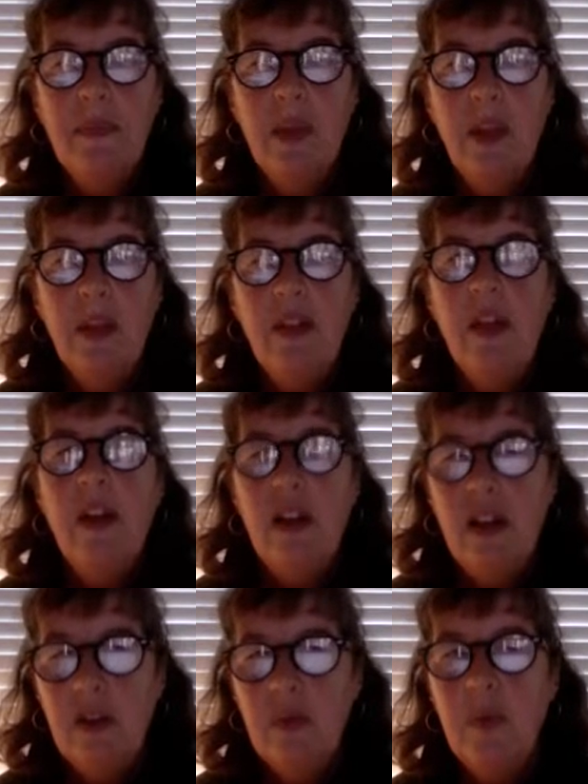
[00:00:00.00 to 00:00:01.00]

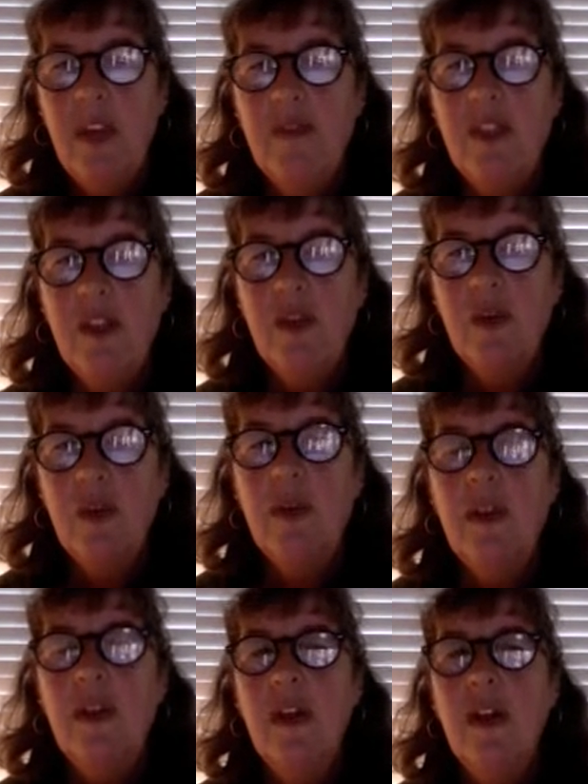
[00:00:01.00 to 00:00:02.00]
that gives you
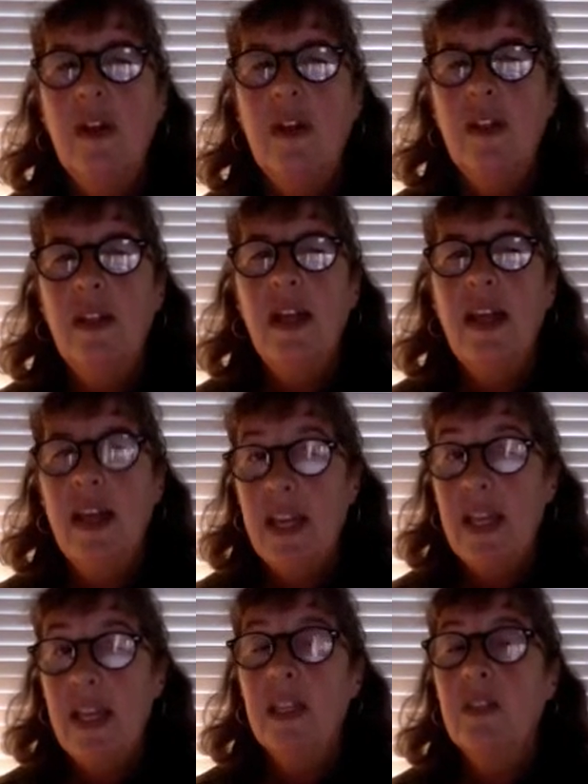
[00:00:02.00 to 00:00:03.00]

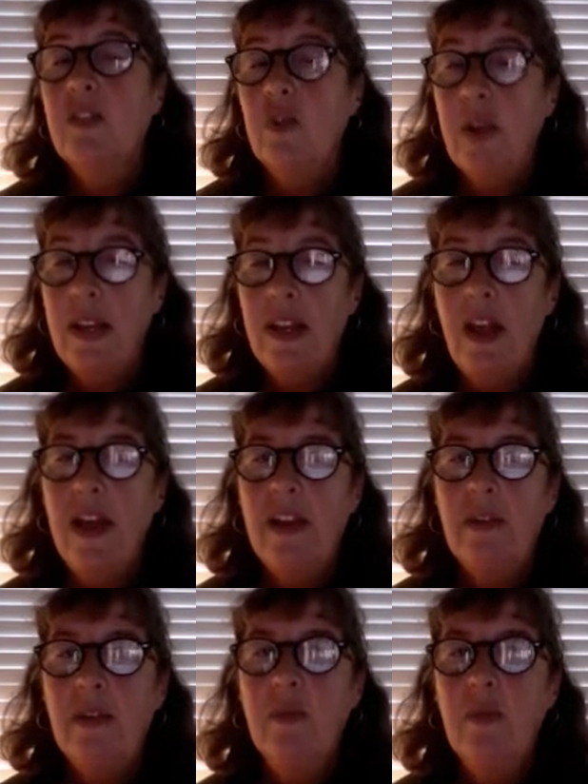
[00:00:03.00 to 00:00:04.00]
a straight
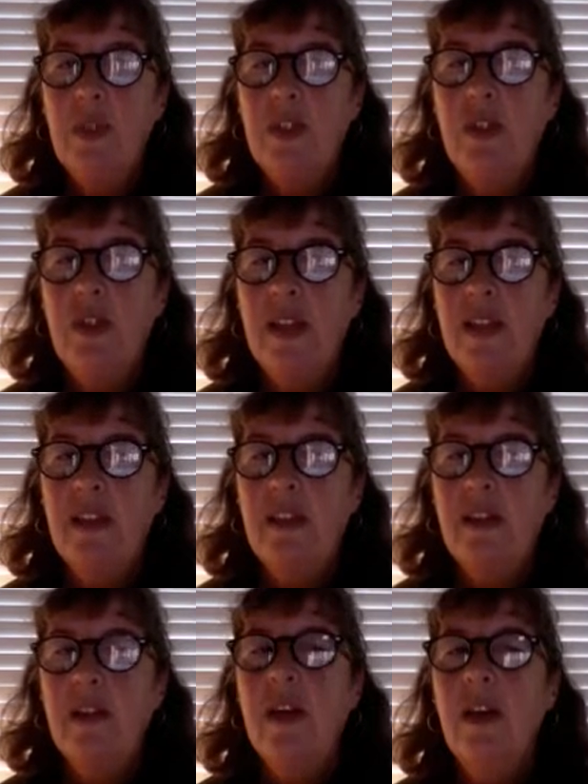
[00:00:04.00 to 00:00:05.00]
line, which you get
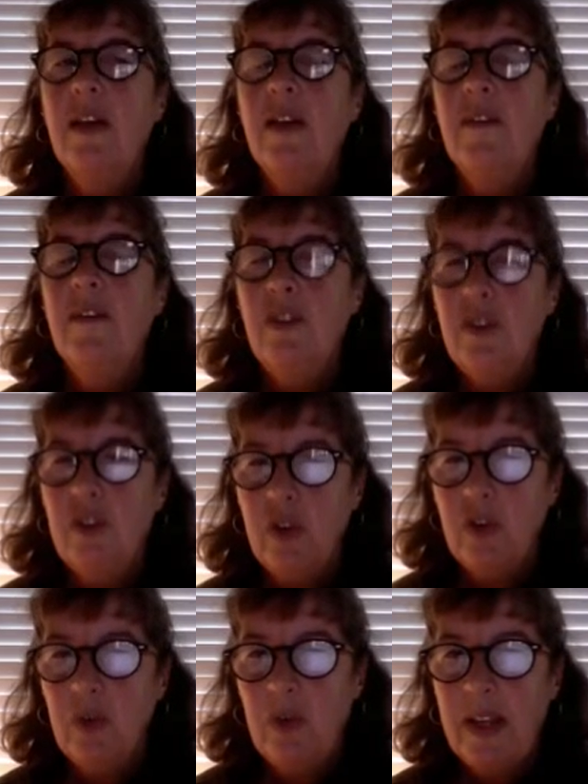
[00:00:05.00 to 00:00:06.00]
the first
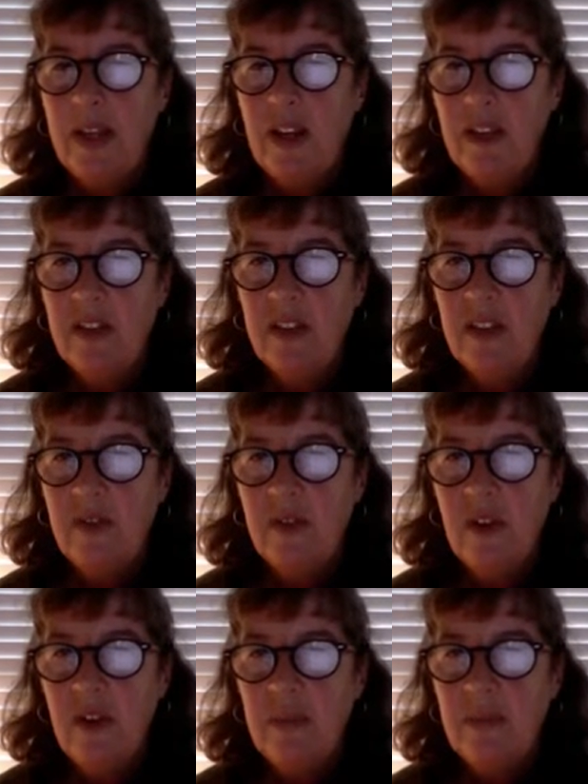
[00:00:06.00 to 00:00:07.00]
order rate constant
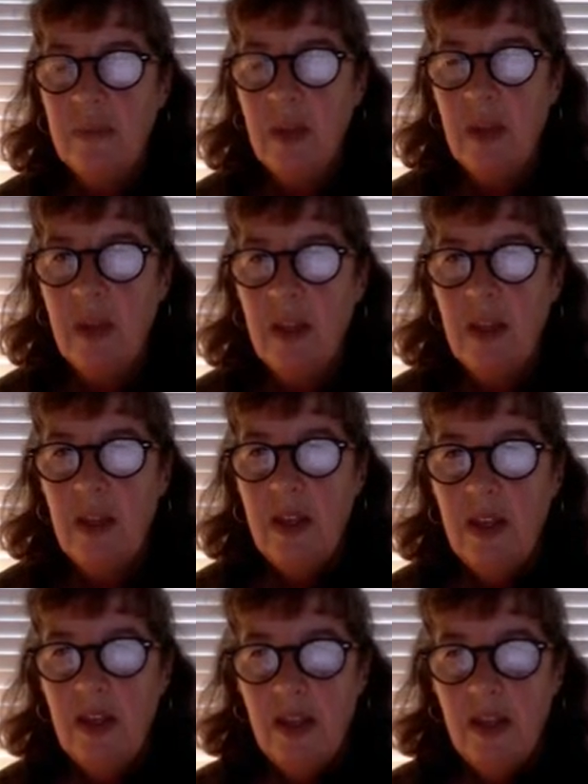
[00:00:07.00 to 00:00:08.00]
from.
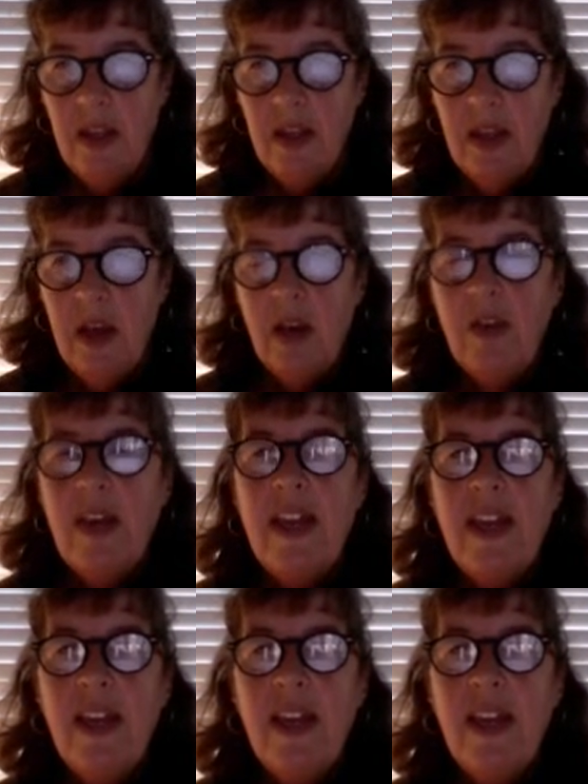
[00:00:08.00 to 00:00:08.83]
Okay,